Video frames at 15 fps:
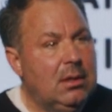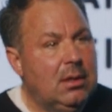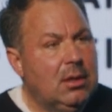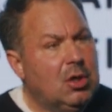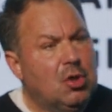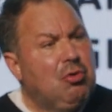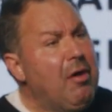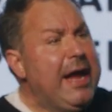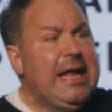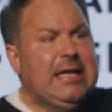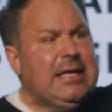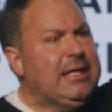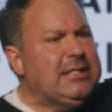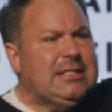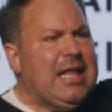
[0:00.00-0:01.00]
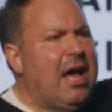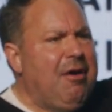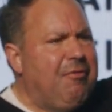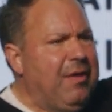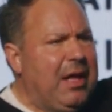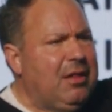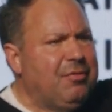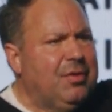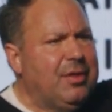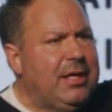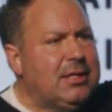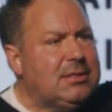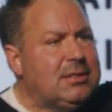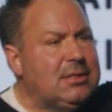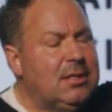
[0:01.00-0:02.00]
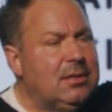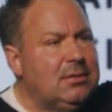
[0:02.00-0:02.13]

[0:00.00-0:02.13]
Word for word: Great is thy faithfulness.